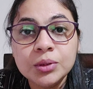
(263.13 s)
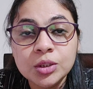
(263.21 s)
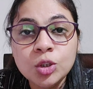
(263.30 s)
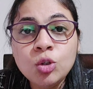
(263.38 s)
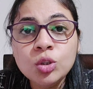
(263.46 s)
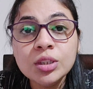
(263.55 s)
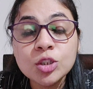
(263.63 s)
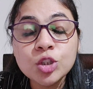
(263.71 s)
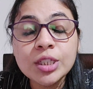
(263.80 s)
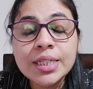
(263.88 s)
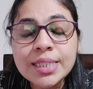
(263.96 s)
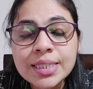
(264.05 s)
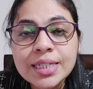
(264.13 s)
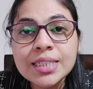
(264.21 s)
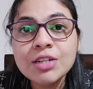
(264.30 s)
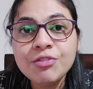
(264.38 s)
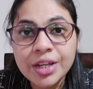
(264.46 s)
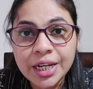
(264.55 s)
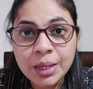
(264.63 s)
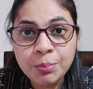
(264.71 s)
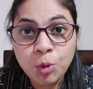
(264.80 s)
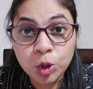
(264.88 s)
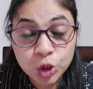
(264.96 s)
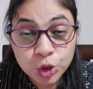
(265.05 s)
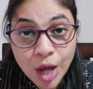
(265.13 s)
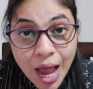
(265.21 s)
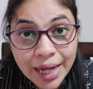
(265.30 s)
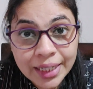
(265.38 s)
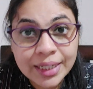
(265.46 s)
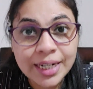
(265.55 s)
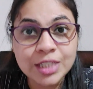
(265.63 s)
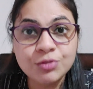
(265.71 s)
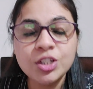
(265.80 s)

So these things are very important to analyze.